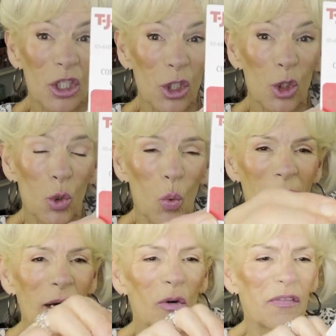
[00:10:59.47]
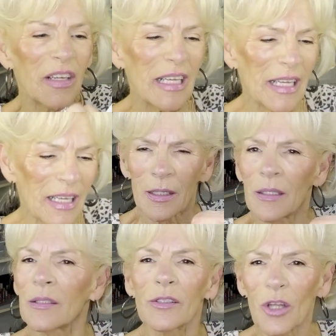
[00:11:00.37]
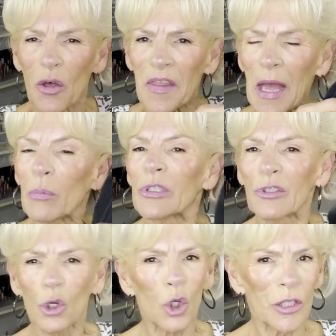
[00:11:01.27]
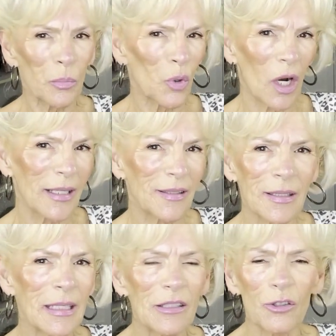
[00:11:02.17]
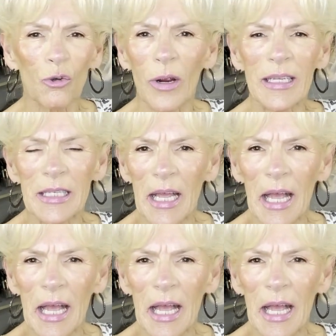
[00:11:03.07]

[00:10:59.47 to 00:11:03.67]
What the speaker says: to $12. So that was a good price. And it's great to